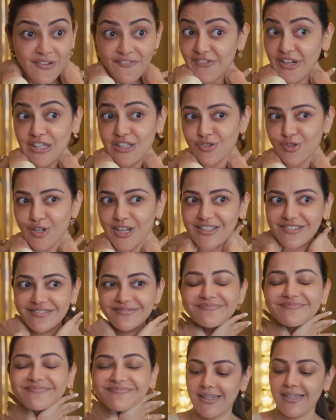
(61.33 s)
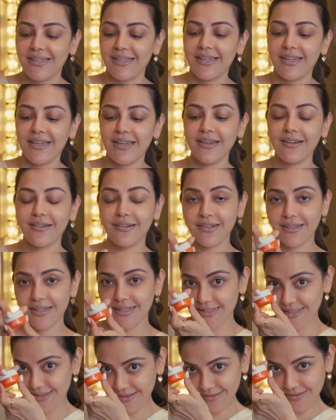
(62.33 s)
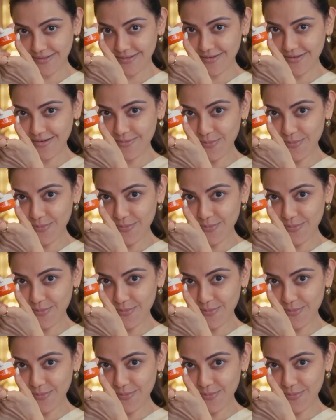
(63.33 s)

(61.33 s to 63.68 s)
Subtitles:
Feels great. Here is the